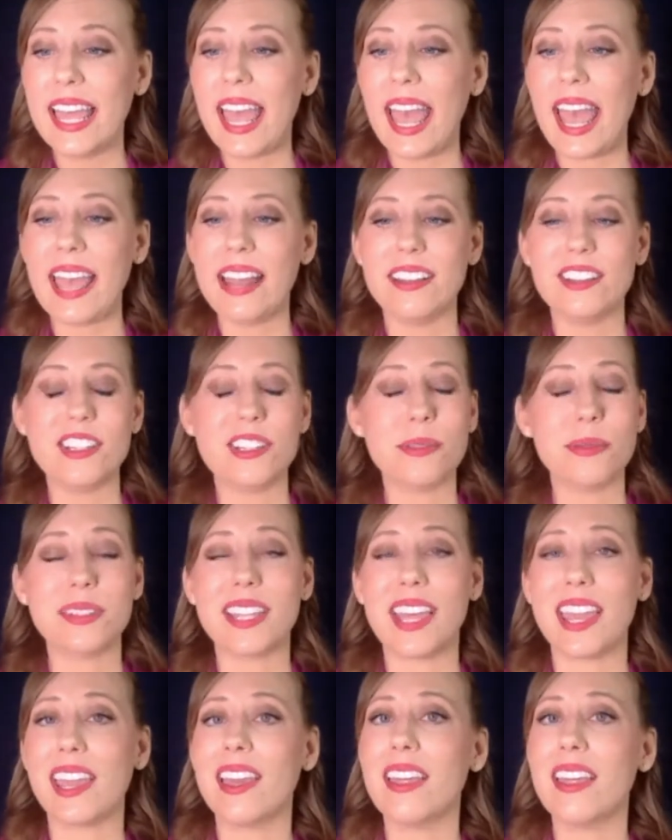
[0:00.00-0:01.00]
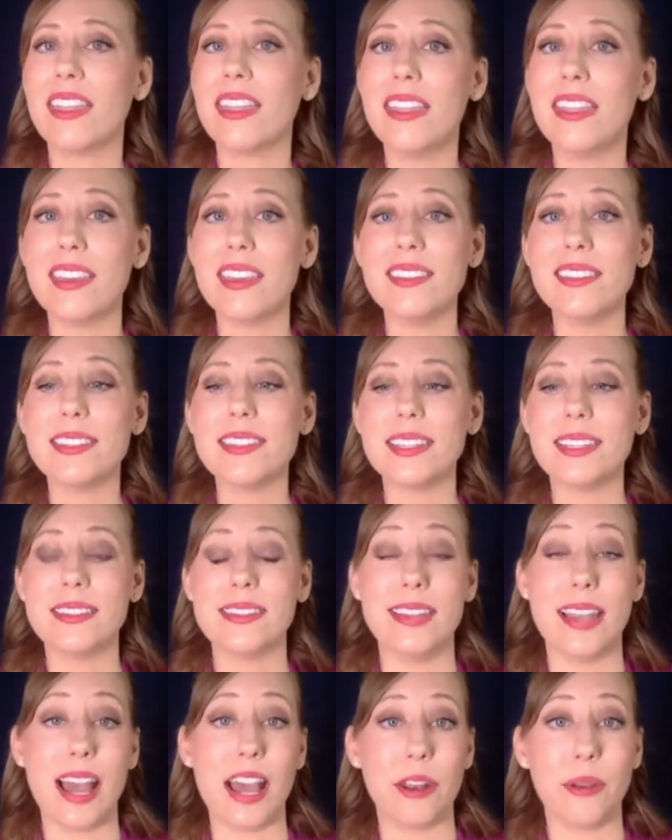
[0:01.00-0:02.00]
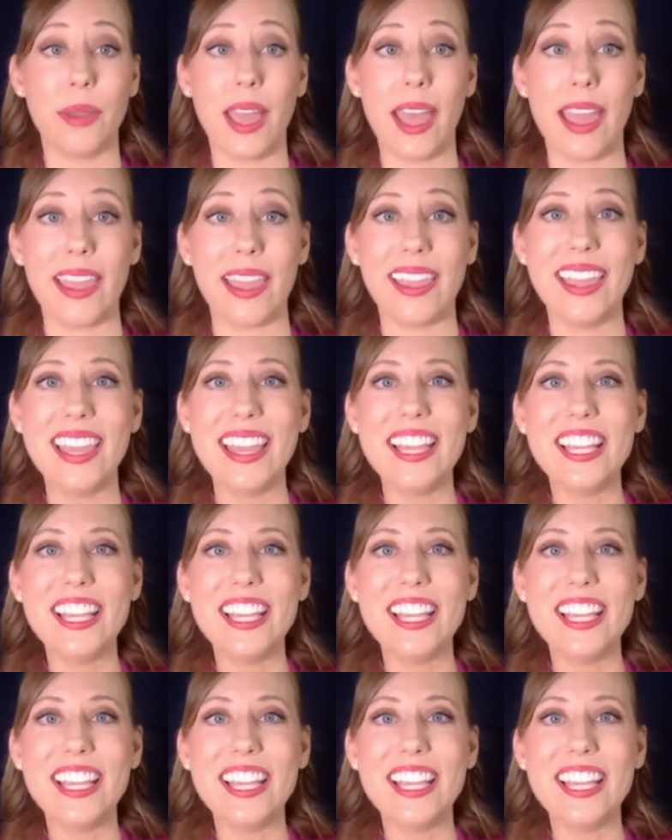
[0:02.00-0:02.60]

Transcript: And I just was like, this is not okay.